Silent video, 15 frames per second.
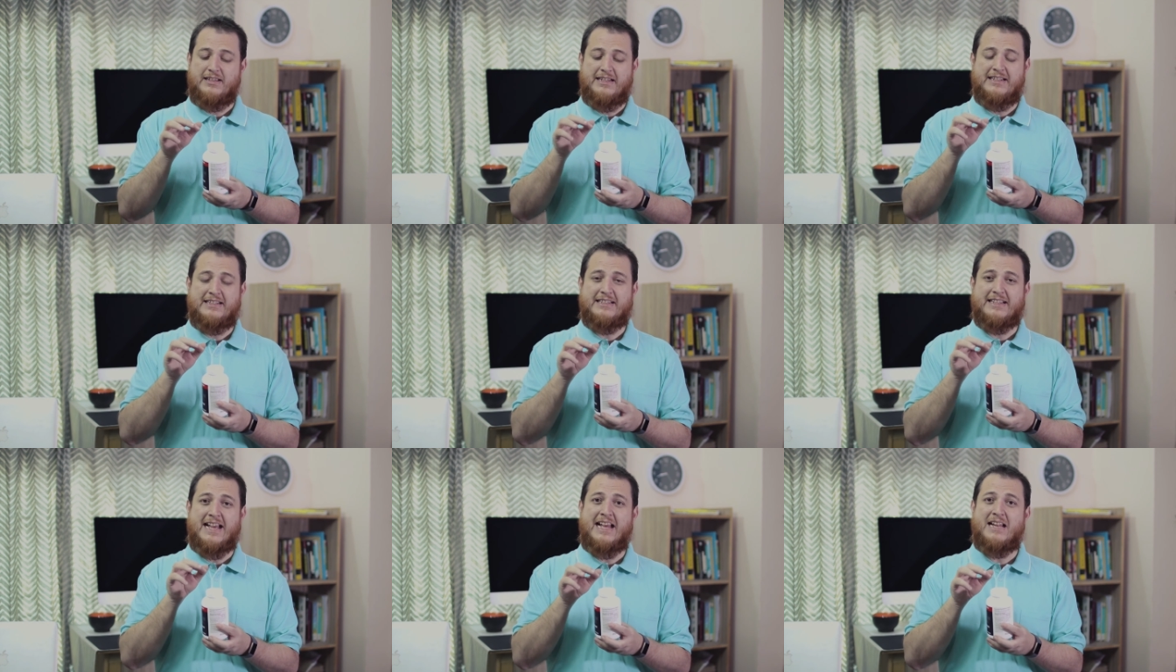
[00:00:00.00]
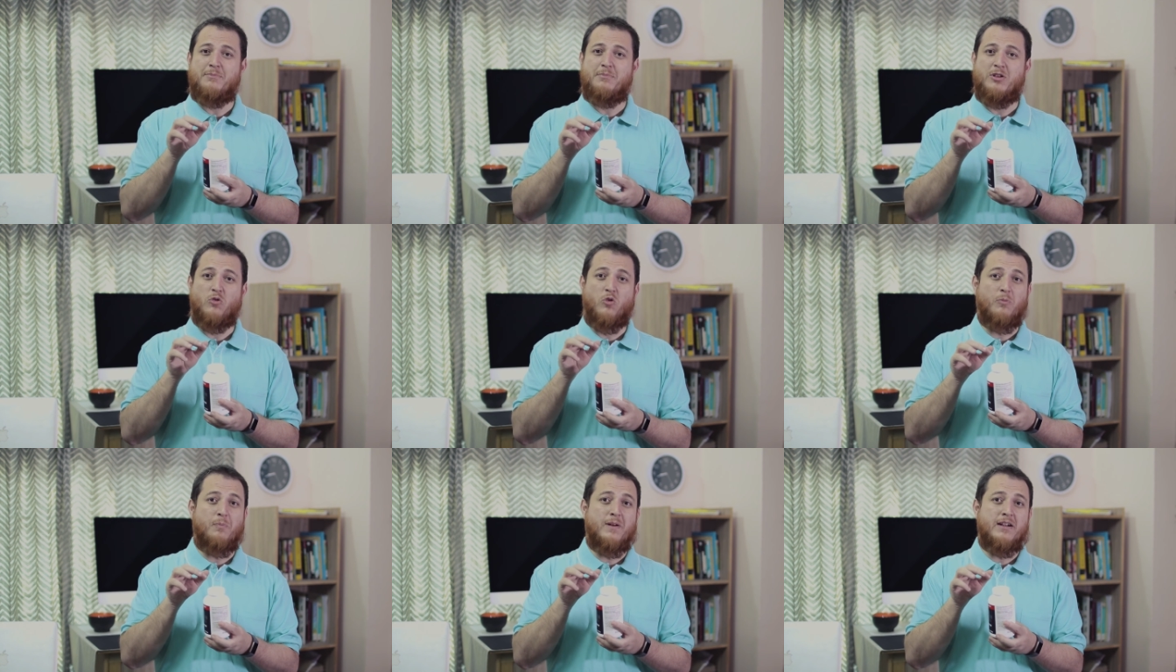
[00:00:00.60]
it can be
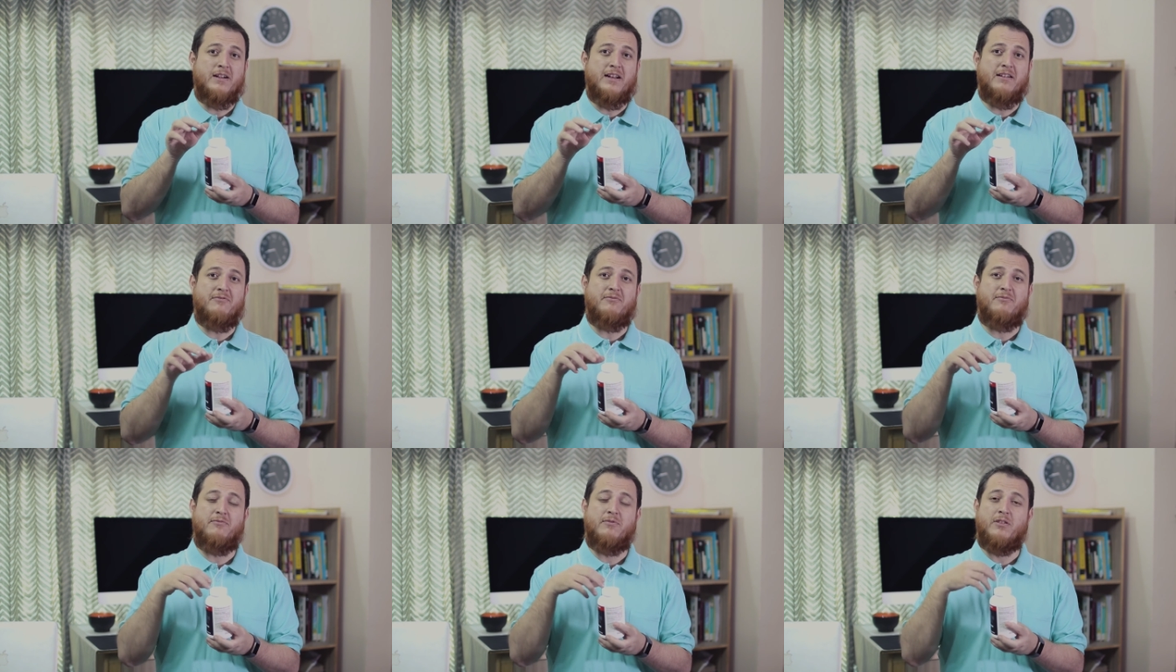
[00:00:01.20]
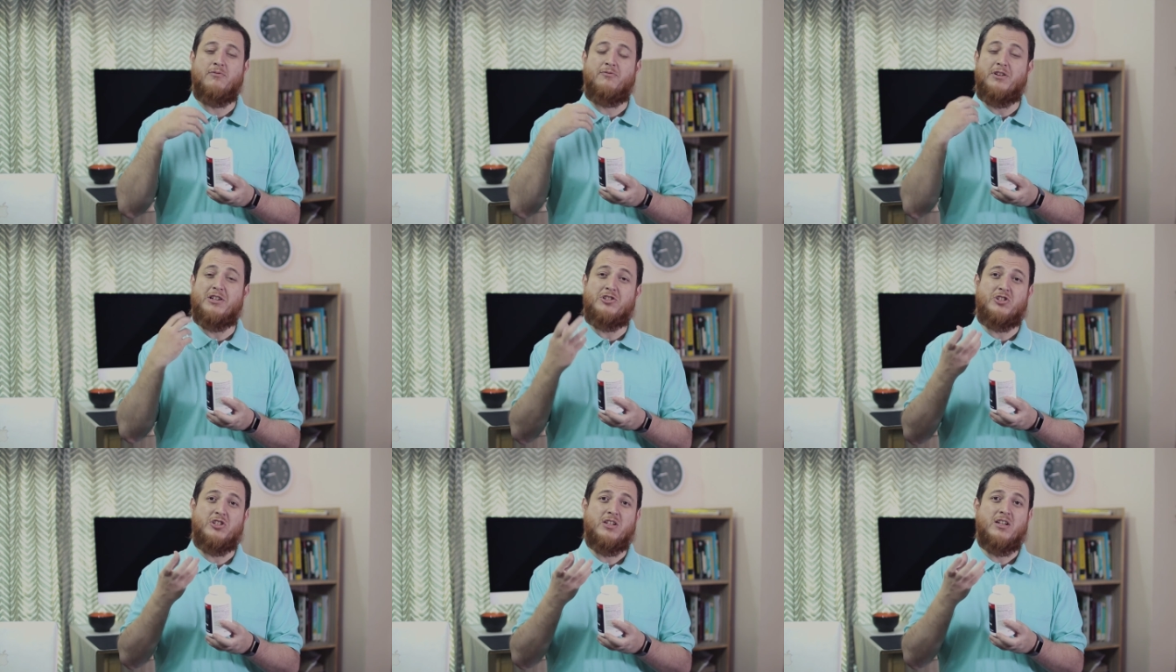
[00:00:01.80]
opened and
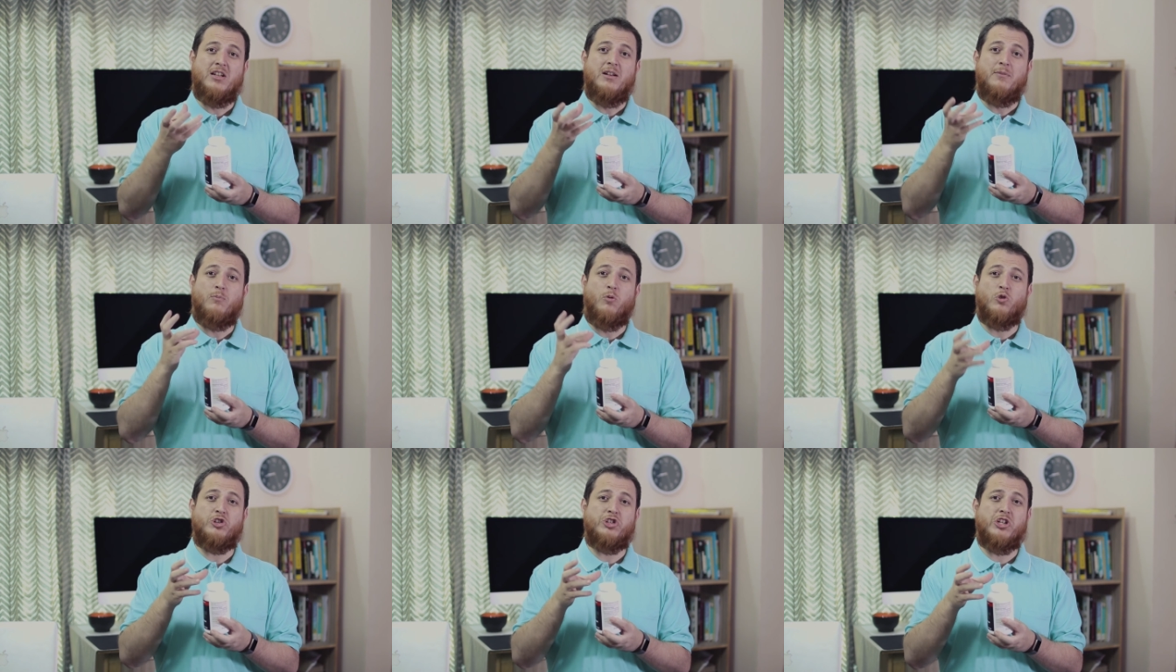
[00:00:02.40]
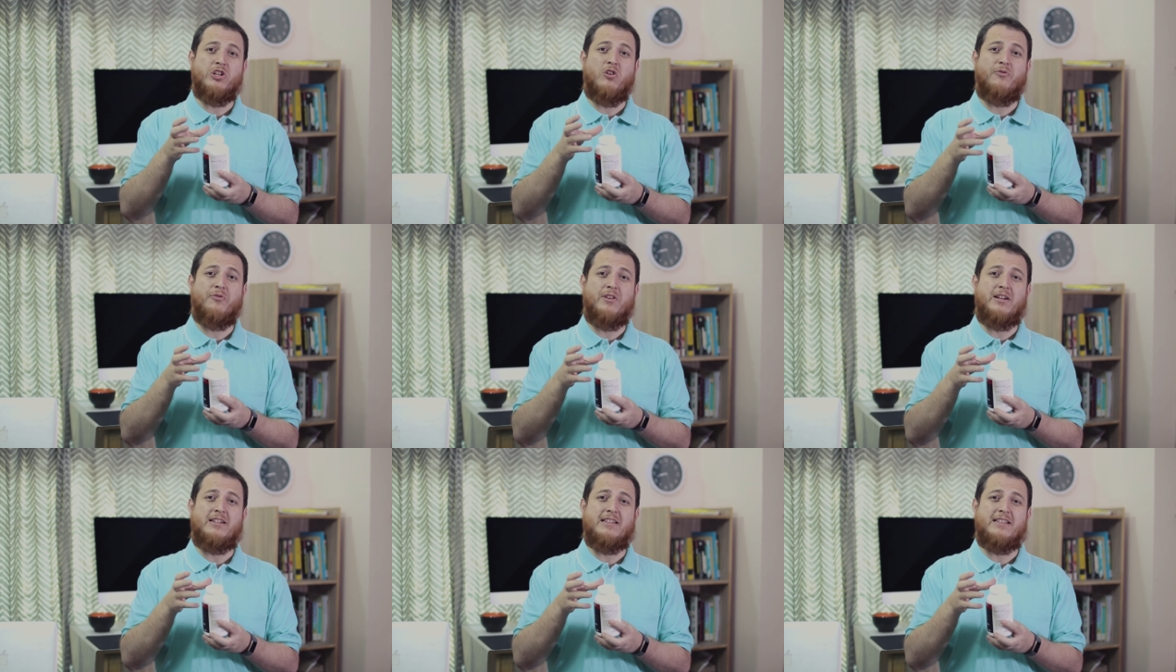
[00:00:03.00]
which portion
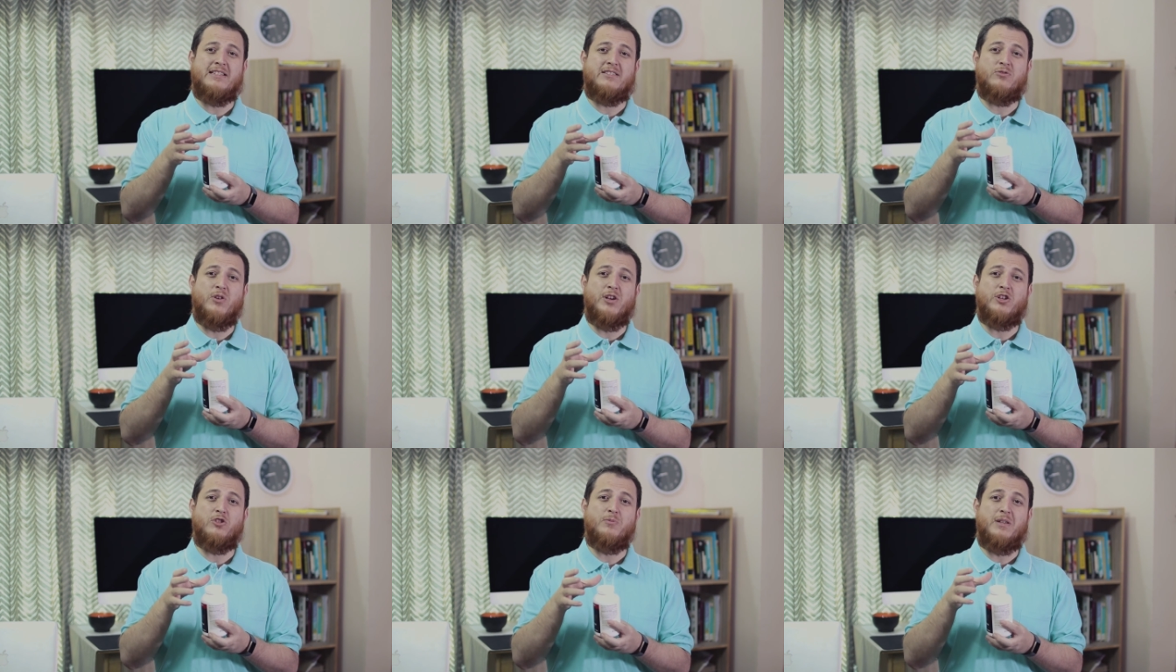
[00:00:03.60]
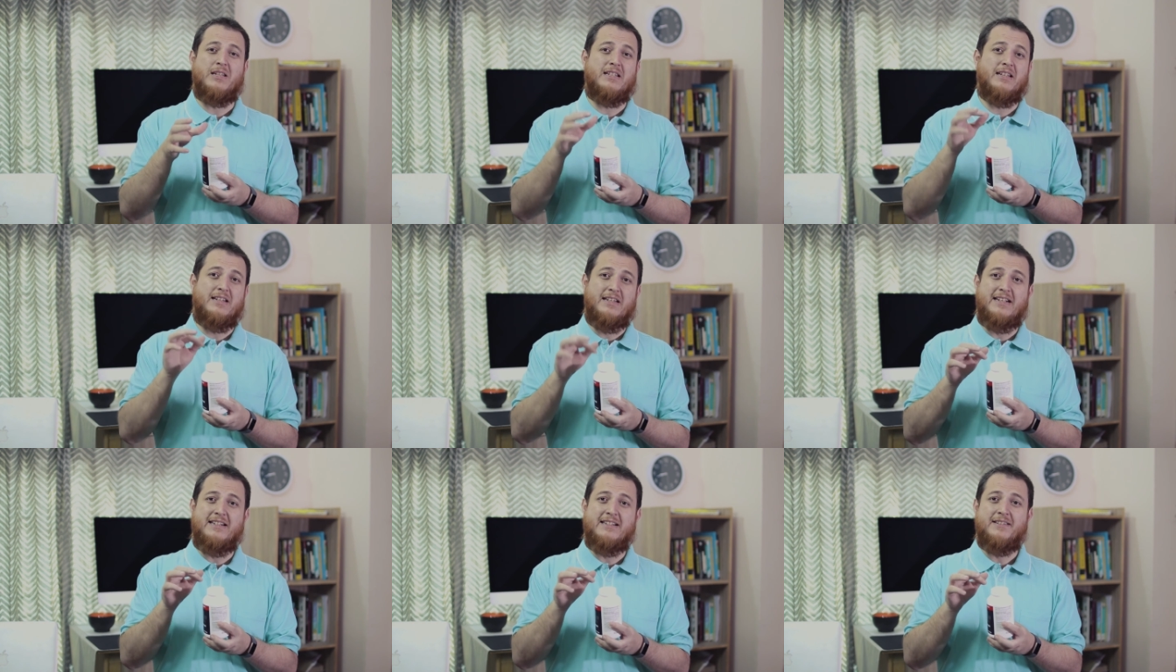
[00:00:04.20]
of it is going to be the
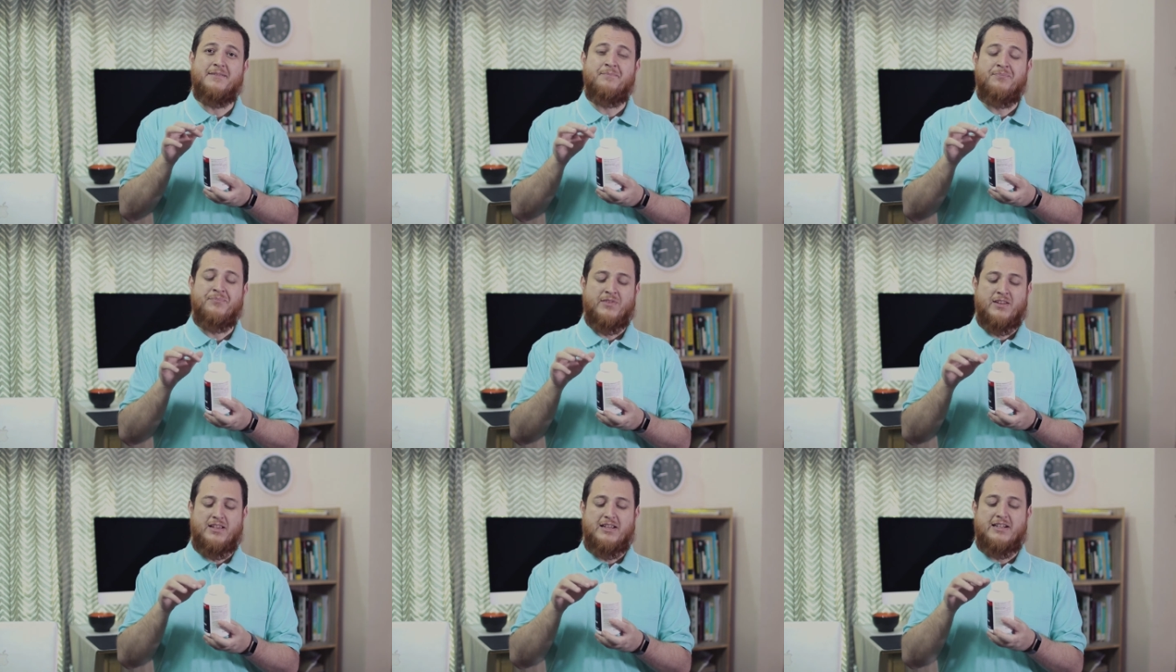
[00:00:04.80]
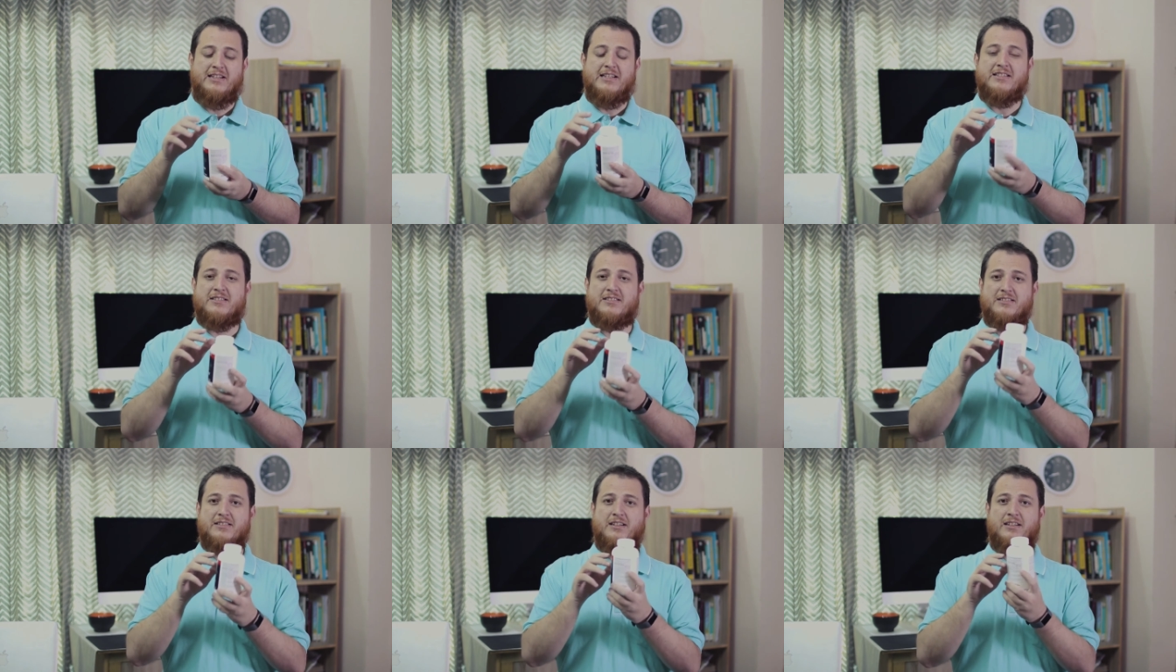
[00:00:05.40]
lid, it
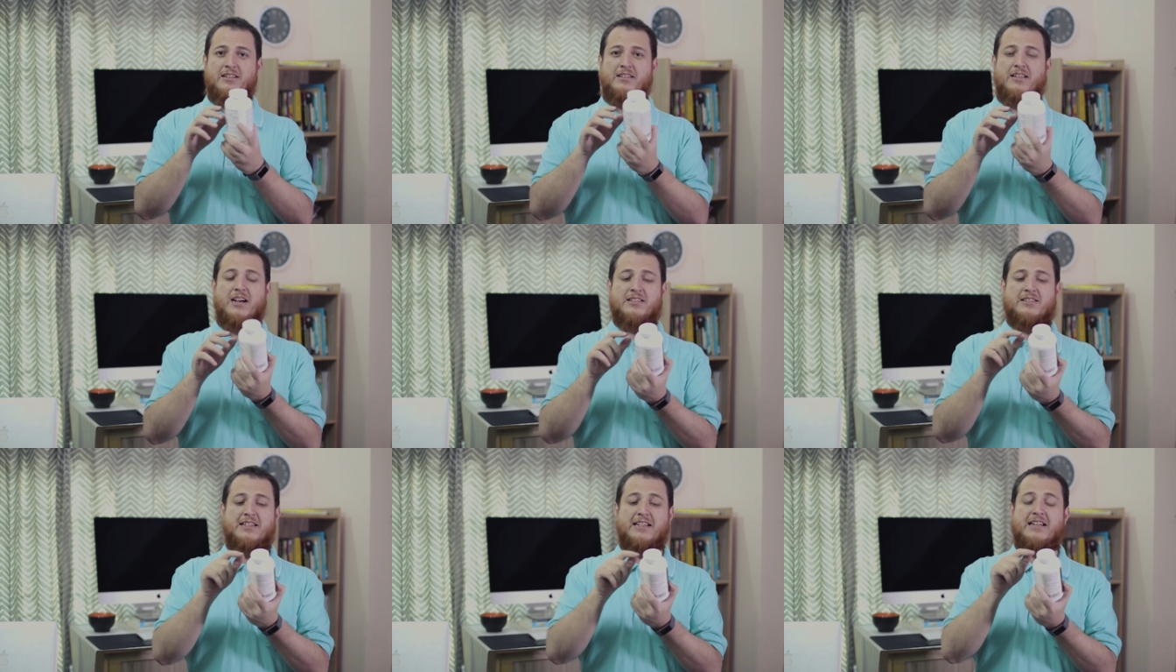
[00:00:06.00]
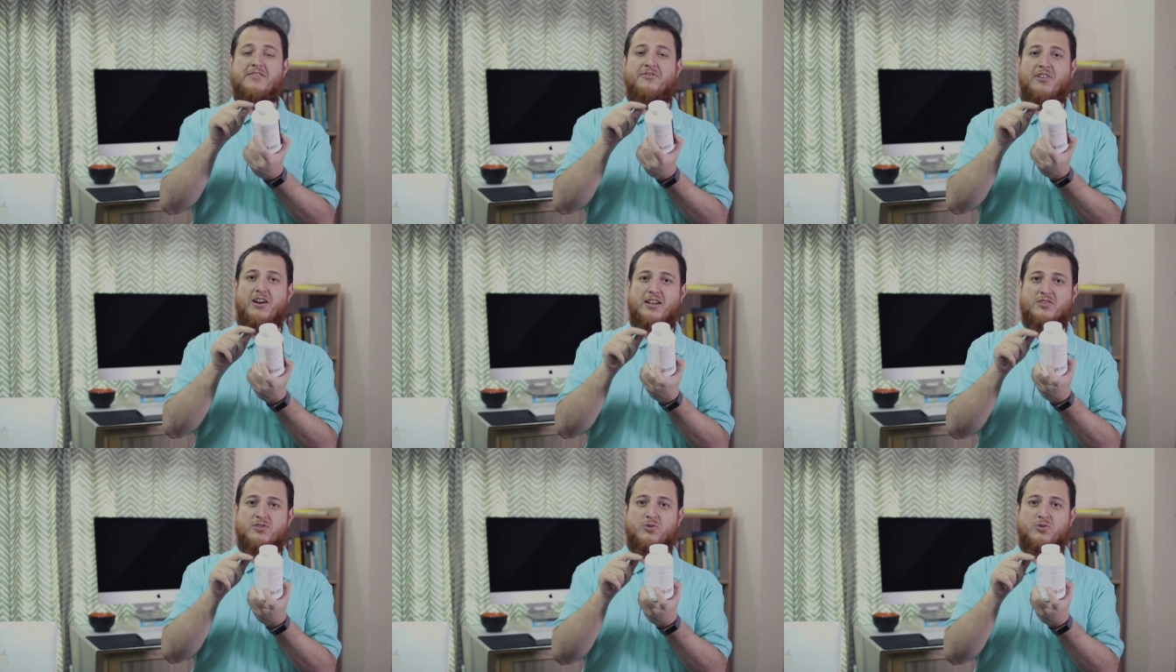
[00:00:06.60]
is the signifier.